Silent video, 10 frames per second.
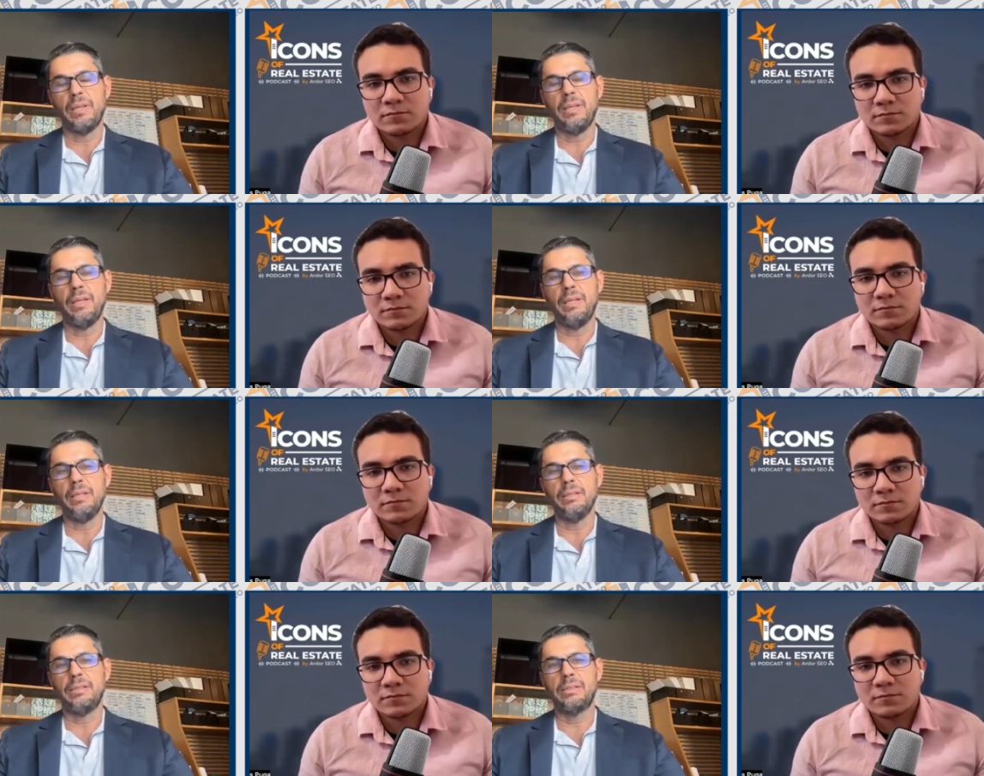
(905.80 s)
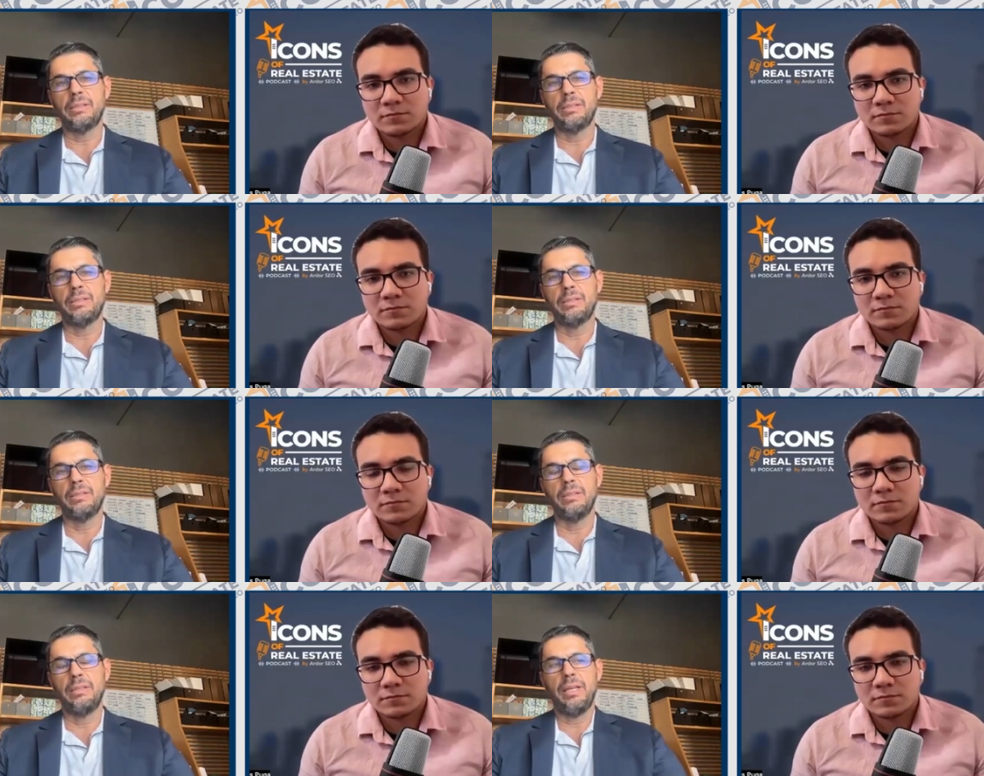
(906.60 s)
Speaker 1: And
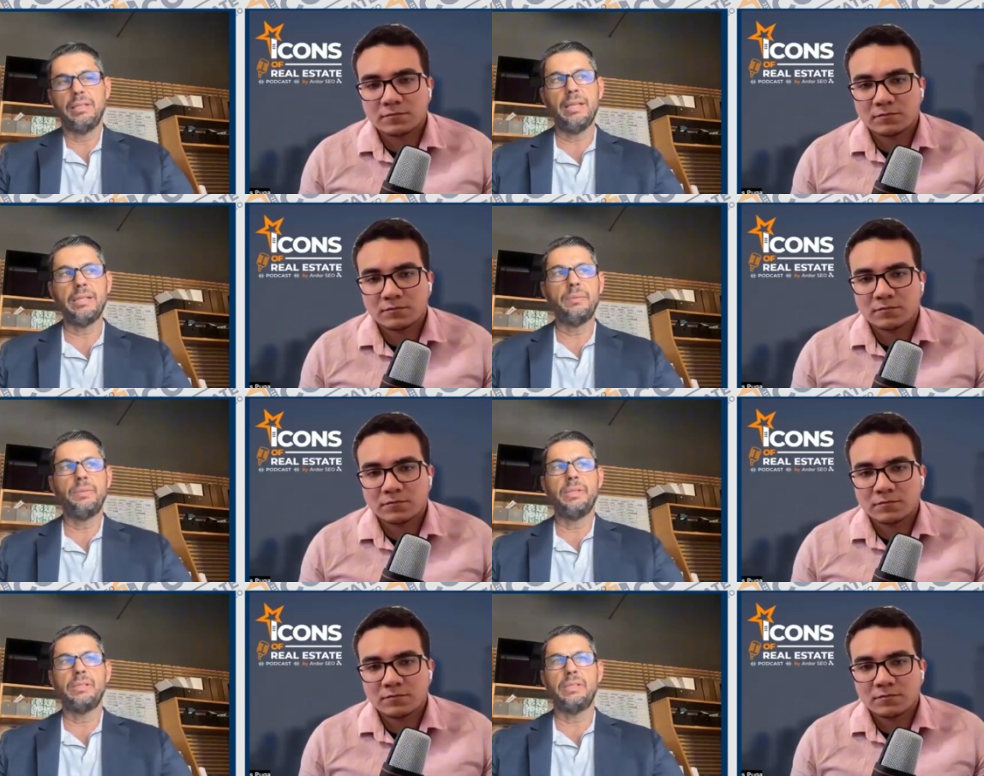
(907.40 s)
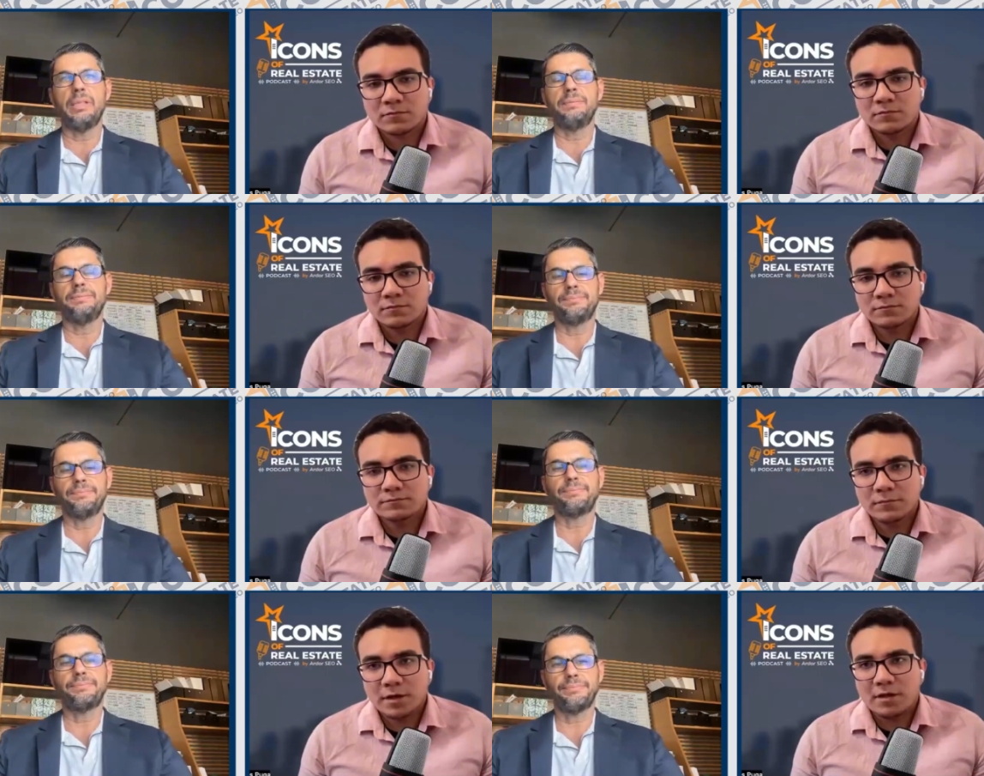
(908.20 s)
that's the biggest thing.
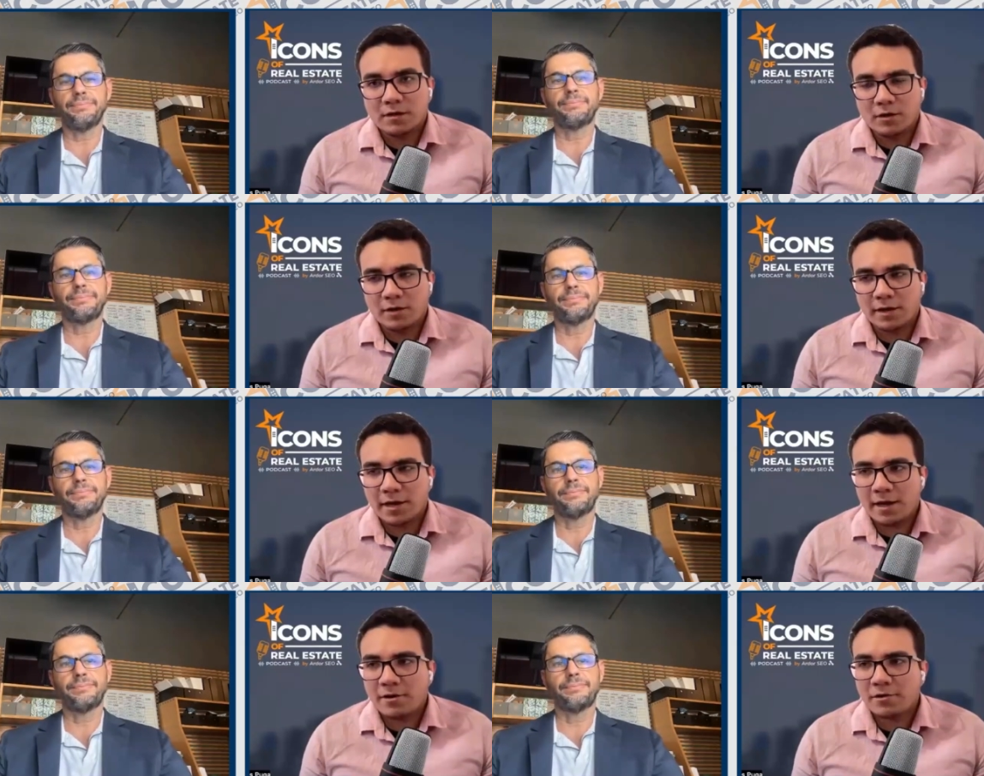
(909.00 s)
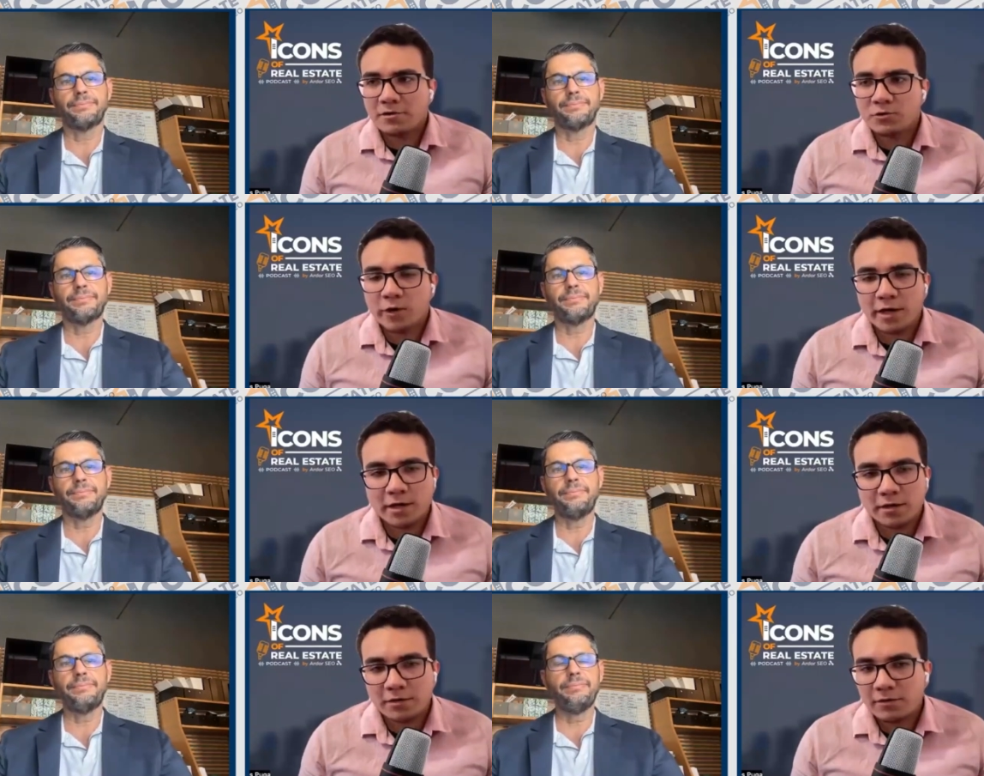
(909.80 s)
Speaker 2: Okay. And are you
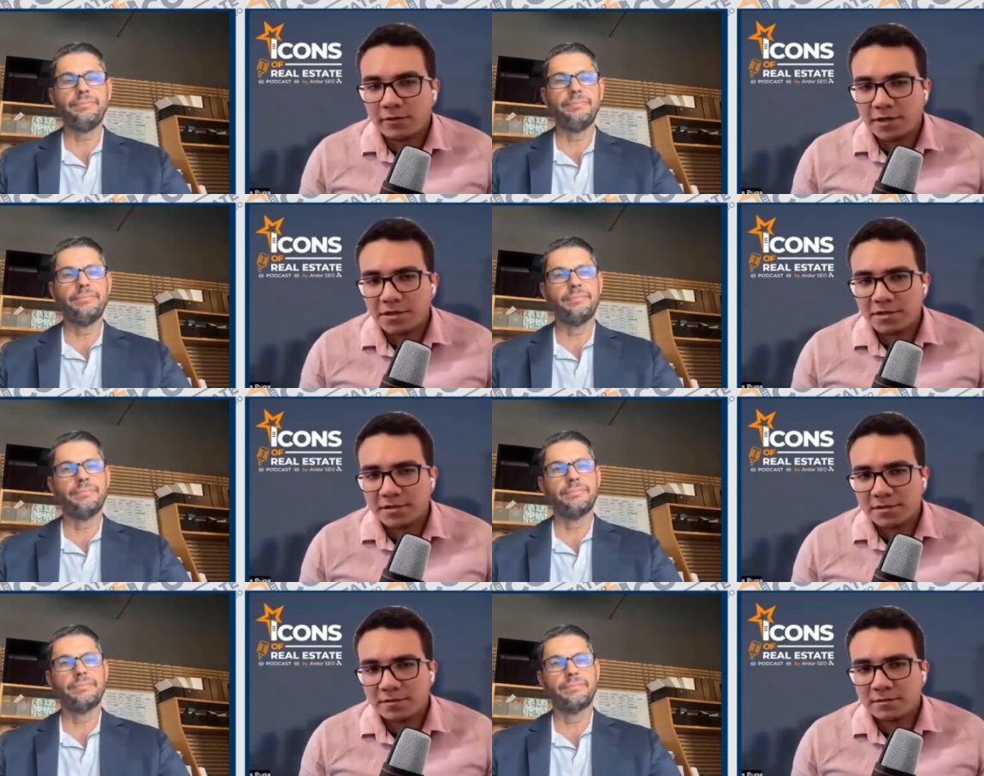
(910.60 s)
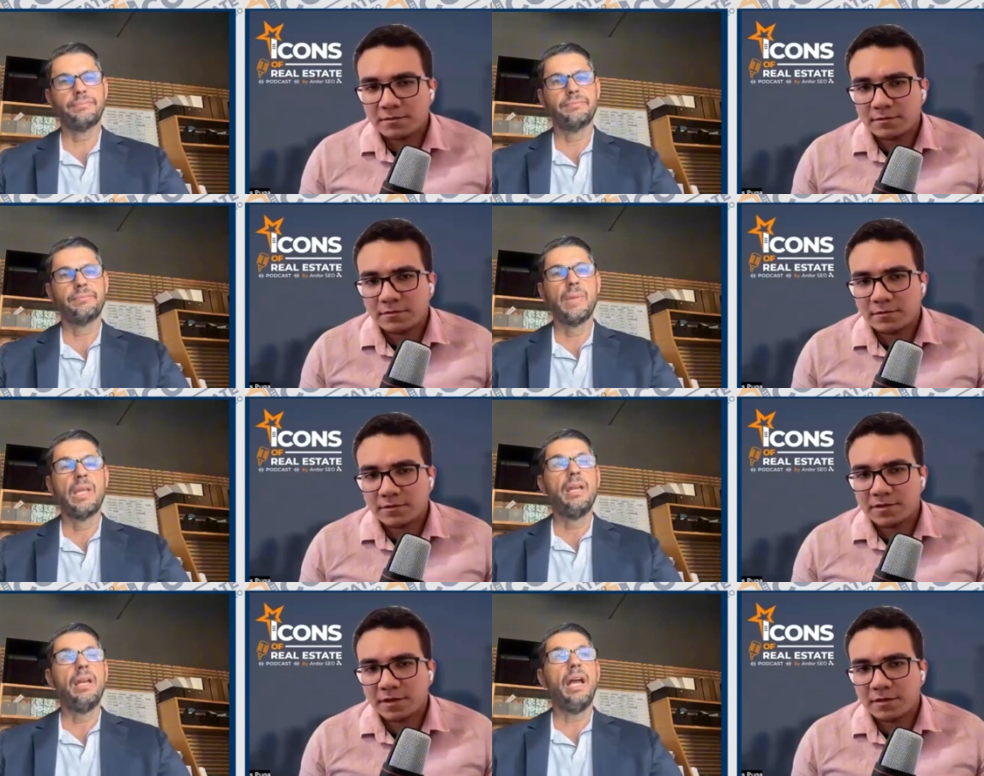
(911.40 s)
training your agents,
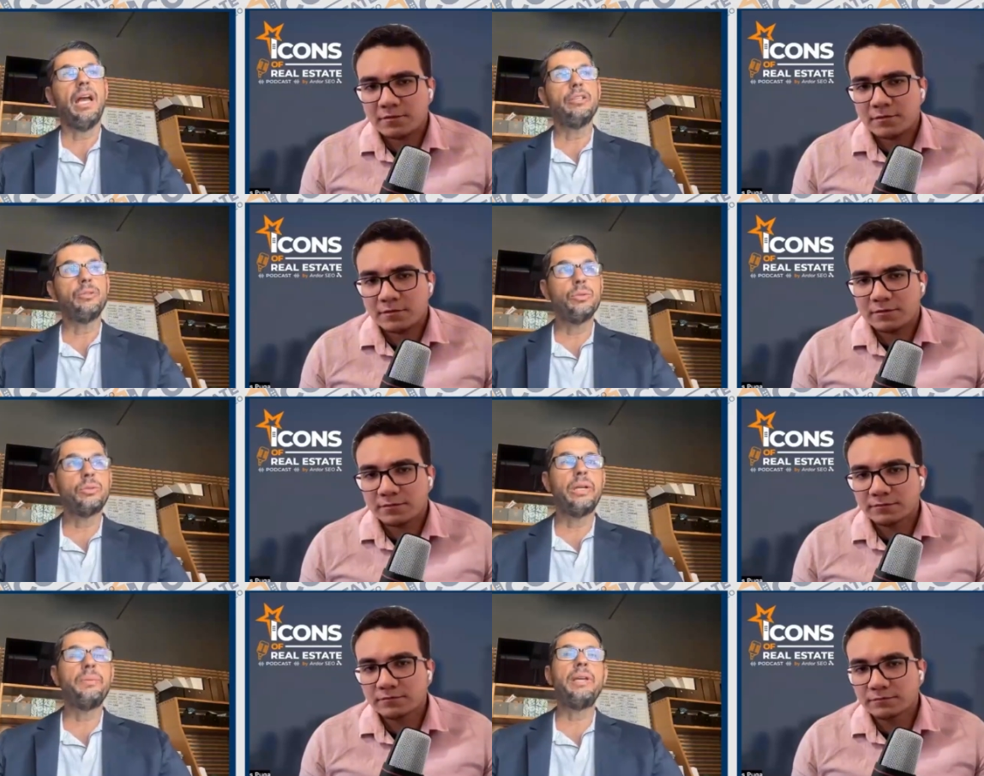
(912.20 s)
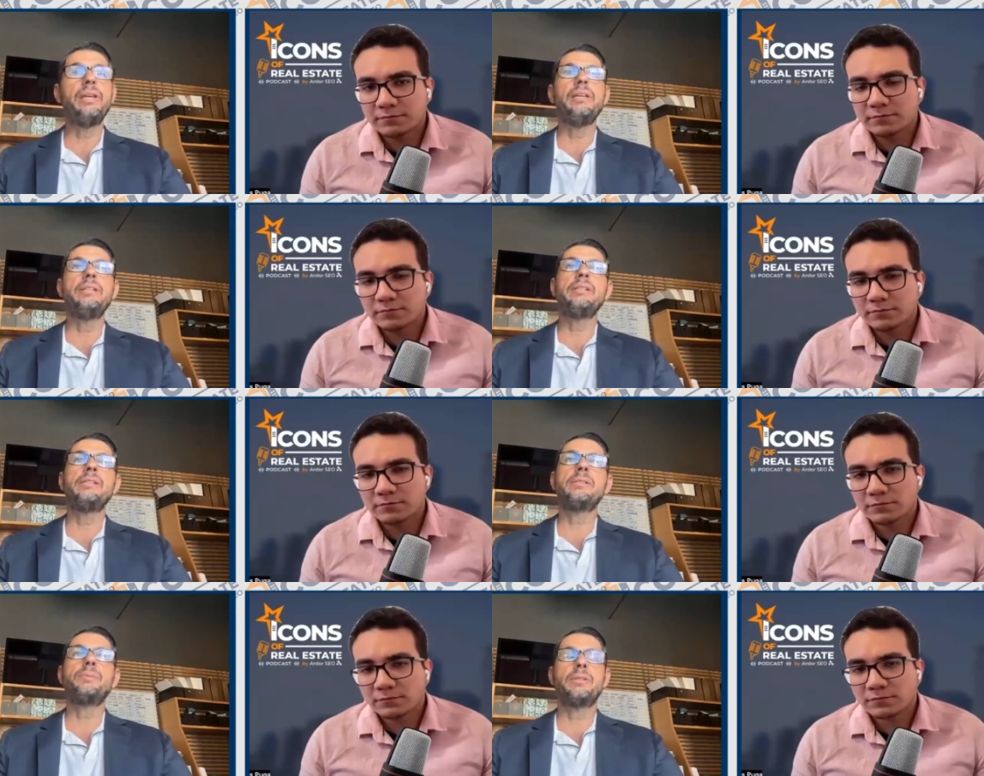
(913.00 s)
Cristiano?
Speaker 1: I do train my
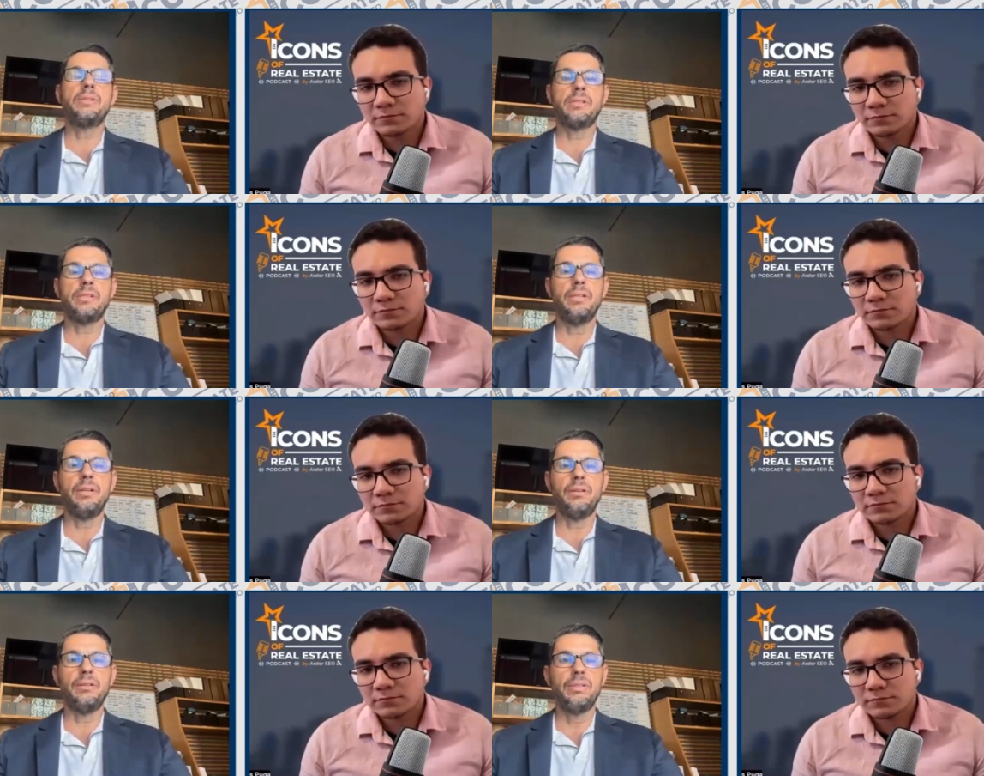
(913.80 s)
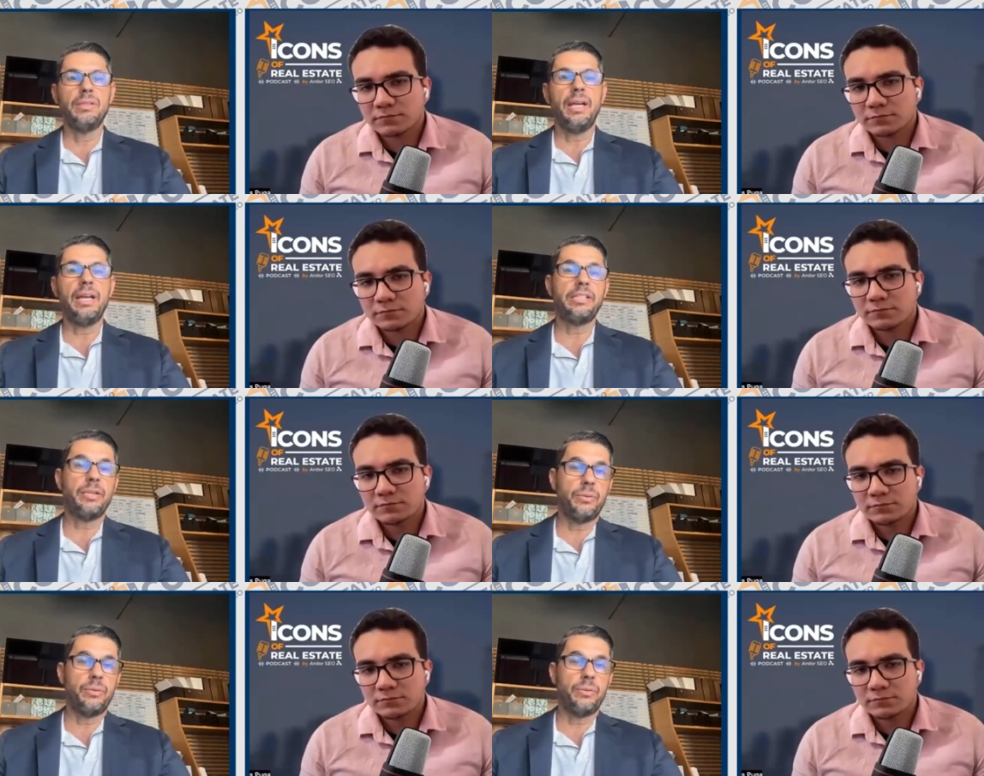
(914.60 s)
agents because, you know, actually I